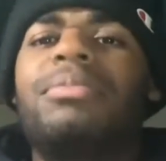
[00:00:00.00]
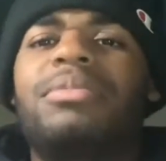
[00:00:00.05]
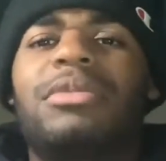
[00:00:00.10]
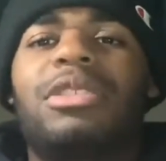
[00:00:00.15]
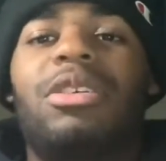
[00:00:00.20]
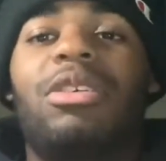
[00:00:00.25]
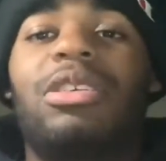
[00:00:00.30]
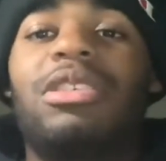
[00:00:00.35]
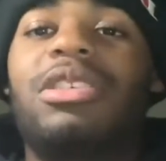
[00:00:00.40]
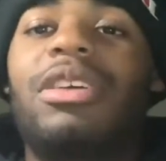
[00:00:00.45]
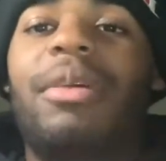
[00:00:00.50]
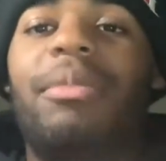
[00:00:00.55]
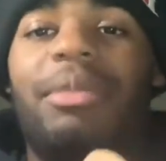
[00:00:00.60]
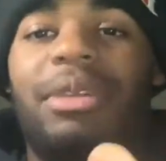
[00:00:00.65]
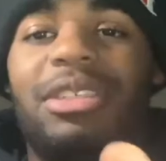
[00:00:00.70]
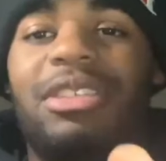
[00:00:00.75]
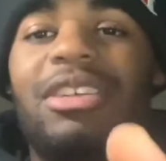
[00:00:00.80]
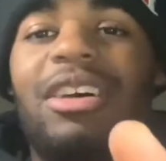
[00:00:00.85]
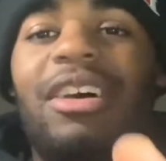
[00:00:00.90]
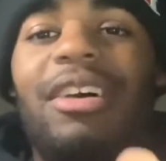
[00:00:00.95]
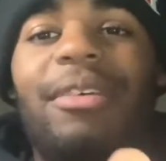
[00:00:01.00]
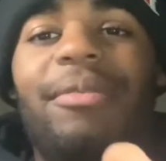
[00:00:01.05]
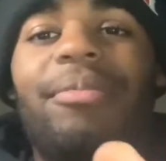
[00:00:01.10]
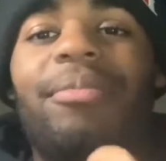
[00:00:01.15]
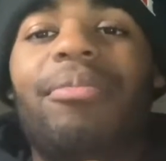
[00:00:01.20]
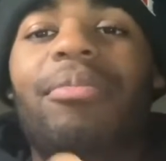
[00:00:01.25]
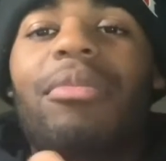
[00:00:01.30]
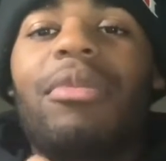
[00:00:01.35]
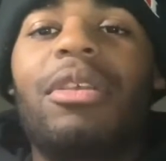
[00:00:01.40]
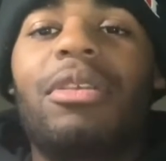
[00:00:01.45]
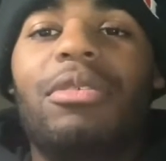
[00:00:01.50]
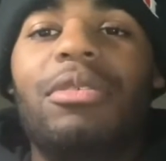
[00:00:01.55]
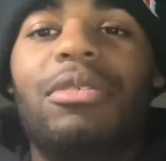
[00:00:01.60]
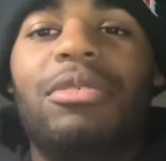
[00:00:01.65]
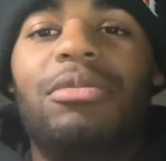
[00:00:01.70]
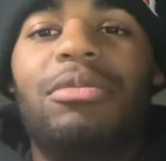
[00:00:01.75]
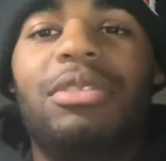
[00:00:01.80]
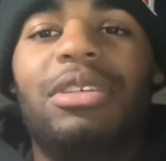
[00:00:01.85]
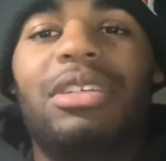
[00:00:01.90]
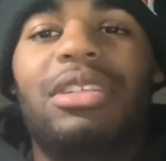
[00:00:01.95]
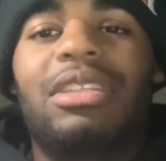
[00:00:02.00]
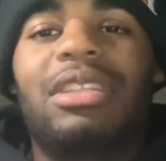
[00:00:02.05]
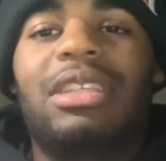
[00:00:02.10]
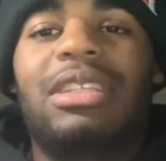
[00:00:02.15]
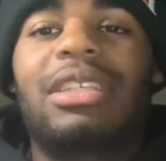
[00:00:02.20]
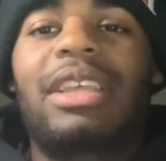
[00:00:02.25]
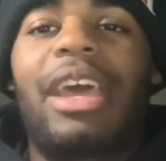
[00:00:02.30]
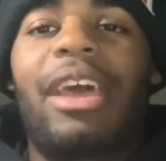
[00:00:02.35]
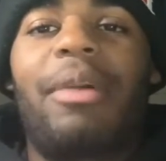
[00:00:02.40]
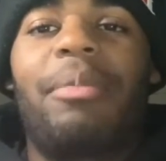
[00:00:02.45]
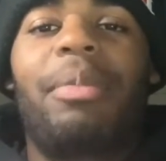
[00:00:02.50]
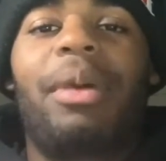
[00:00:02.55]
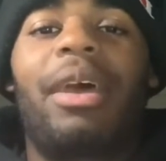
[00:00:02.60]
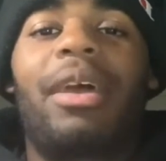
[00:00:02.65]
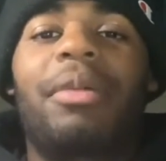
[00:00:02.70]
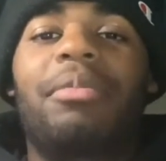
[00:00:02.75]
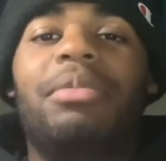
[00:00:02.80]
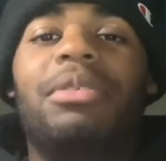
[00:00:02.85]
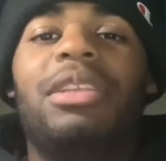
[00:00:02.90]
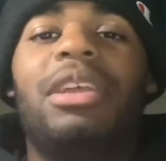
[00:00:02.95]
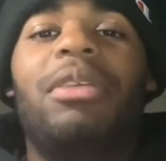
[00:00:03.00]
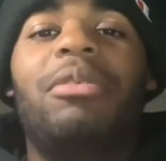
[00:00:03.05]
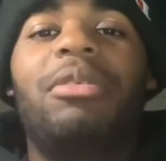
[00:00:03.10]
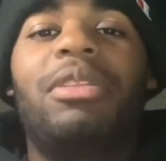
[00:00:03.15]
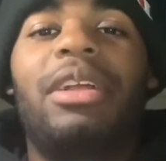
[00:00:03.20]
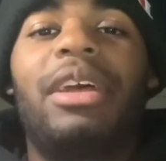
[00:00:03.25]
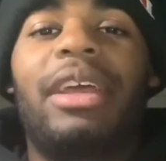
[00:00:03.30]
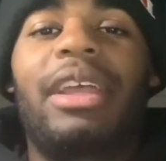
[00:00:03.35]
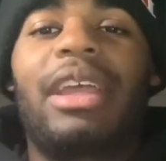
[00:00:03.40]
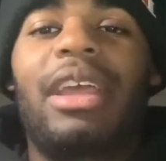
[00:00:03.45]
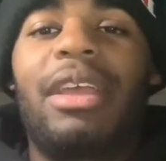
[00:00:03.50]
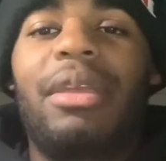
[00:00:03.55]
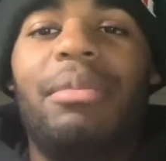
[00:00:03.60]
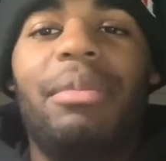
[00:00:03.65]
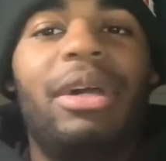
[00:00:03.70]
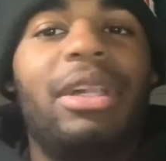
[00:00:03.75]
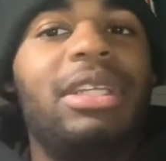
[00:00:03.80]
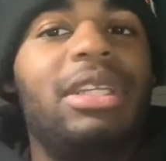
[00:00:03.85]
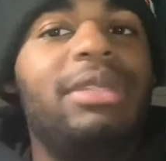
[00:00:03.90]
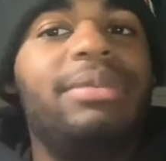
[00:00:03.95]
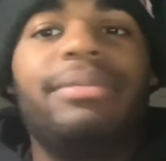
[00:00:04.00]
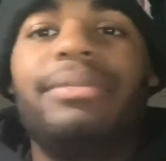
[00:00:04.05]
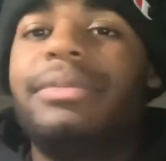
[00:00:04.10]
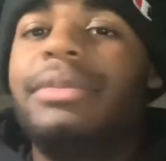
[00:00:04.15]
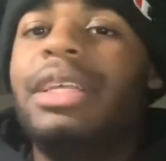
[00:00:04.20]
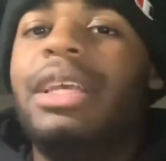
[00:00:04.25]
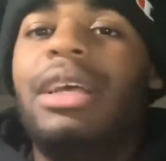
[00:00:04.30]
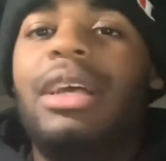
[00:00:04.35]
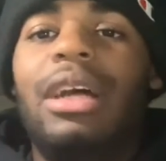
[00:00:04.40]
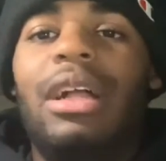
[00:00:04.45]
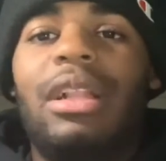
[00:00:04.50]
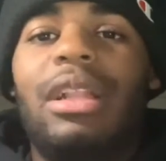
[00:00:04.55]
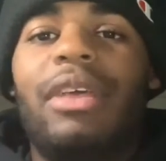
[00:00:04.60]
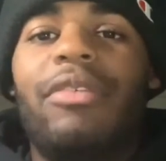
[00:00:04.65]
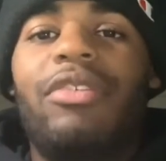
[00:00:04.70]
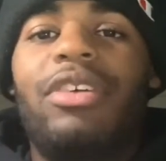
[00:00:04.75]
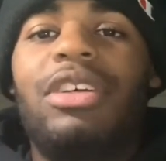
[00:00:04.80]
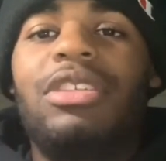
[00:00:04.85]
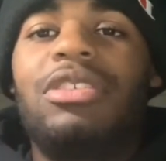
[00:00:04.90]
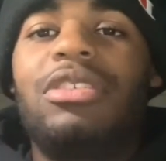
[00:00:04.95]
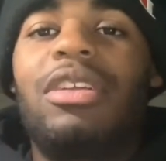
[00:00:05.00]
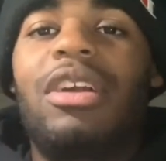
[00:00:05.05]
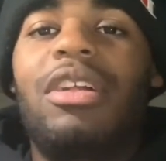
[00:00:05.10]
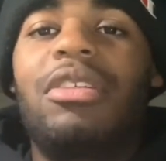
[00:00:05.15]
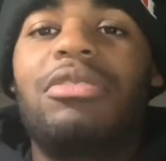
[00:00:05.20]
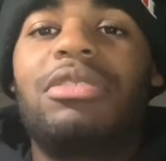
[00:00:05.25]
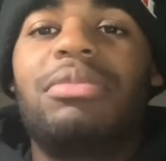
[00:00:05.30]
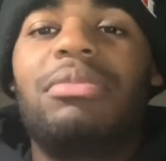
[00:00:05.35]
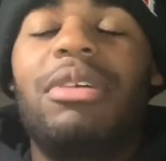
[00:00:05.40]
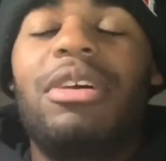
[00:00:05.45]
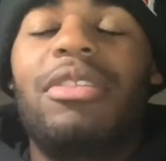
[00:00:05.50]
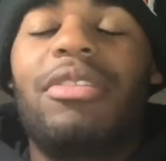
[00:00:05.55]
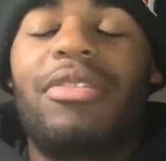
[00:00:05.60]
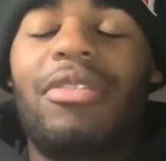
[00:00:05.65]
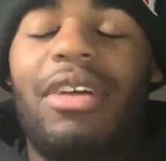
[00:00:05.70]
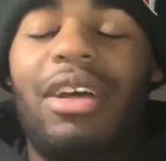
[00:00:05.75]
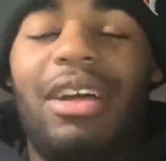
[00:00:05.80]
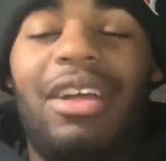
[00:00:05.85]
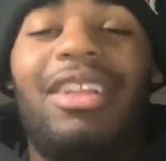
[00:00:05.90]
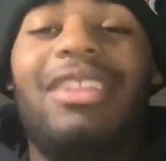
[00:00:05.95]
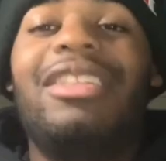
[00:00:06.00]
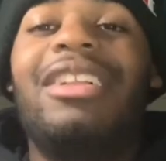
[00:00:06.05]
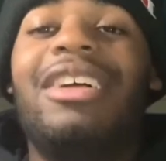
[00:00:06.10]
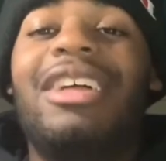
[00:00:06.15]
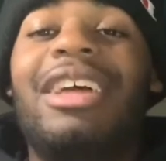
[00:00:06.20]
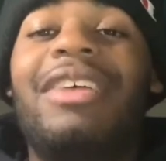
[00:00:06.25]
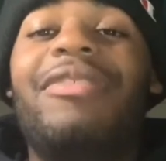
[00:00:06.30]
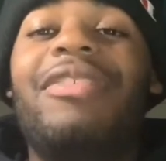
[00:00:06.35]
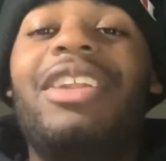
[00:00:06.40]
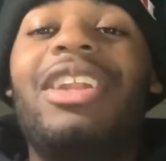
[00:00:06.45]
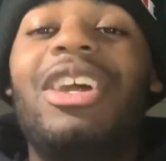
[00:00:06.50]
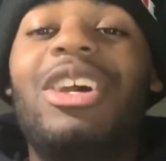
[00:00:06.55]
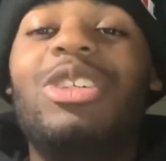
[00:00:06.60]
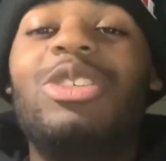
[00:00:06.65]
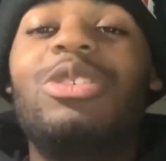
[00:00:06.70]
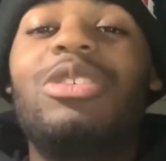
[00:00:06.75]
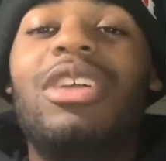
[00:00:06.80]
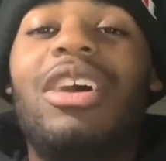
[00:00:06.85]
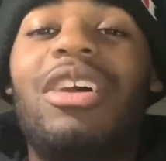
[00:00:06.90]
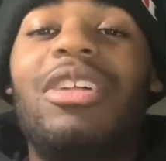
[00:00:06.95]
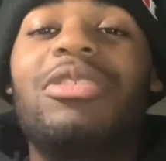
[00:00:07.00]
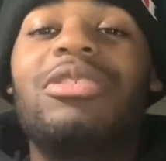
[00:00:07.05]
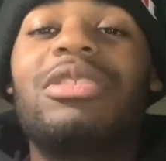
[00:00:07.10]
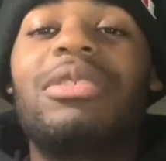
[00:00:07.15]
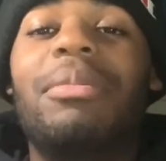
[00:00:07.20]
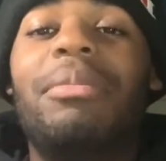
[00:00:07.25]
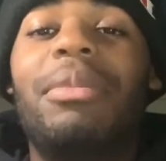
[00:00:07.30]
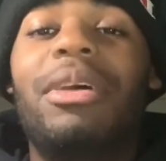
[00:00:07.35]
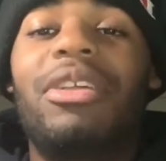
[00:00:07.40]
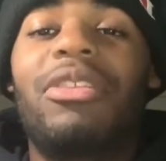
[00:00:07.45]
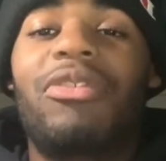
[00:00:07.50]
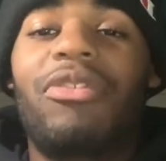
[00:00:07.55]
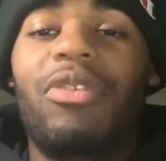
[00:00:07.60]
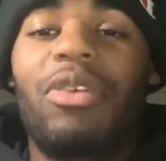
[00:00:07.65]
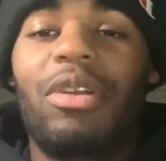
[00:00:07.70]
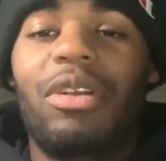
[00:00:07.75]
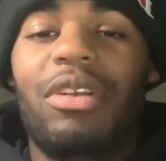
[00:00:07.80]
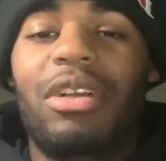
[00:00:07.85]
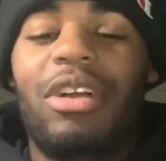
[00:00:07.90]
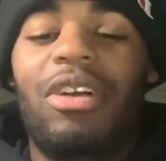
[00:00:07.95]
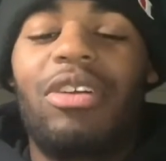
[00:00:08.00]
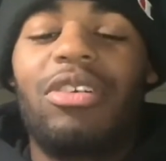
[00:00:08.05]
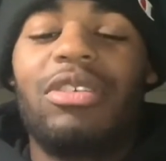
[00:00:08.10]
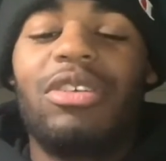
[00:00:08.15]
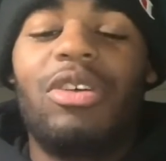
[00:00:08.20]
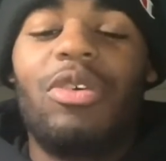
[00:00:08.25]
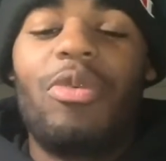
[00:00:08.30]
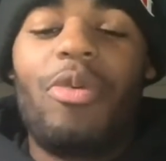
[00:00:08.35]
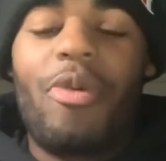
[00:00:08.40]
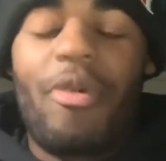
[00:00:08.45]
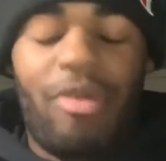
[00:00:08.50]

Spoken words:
So I shot my shot with the Scat Pack, but they were like, hey buddy, $1,100 a month, $1,100 a month for a car note.